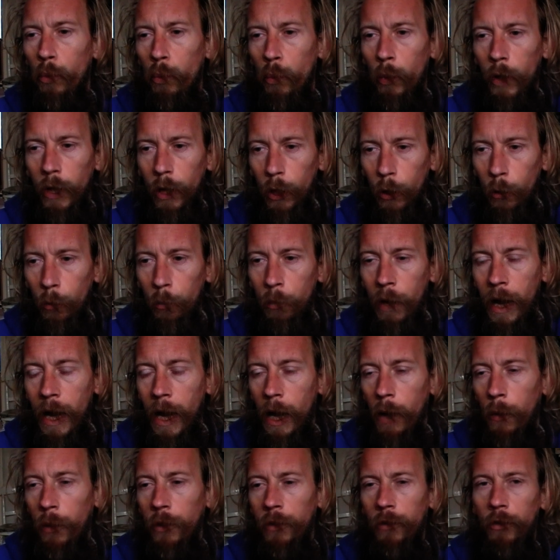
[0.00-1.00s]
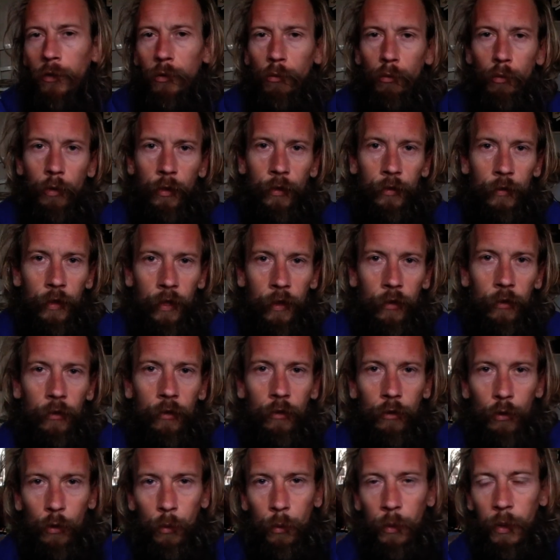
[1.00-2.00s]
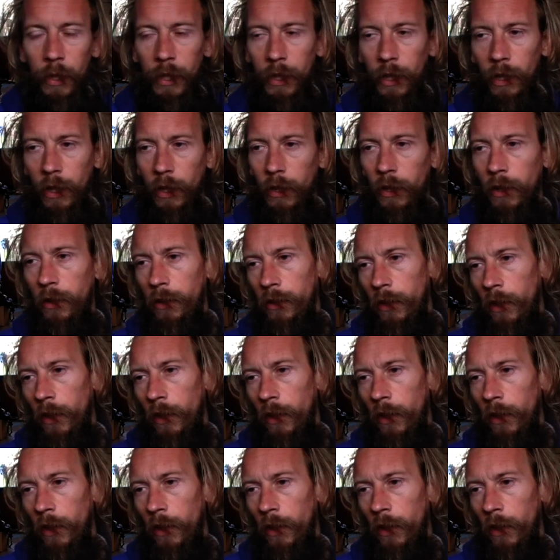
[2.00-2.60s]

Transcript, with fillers: willpower to resist doing the,